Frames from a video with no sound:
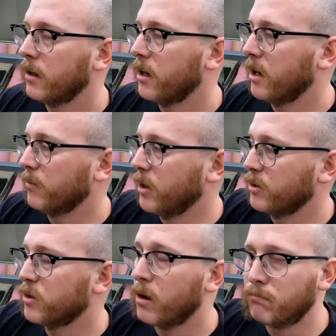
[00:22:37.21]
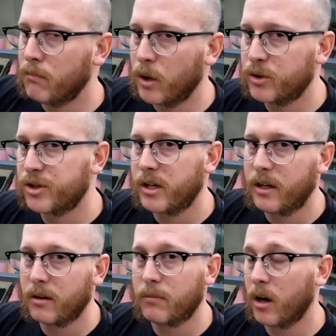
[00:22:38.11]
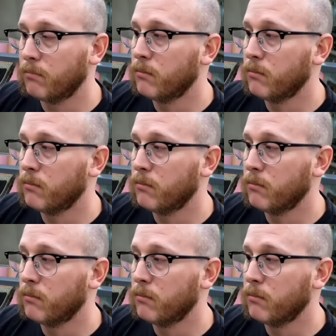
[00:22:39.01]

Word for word: Um, you know, so on most on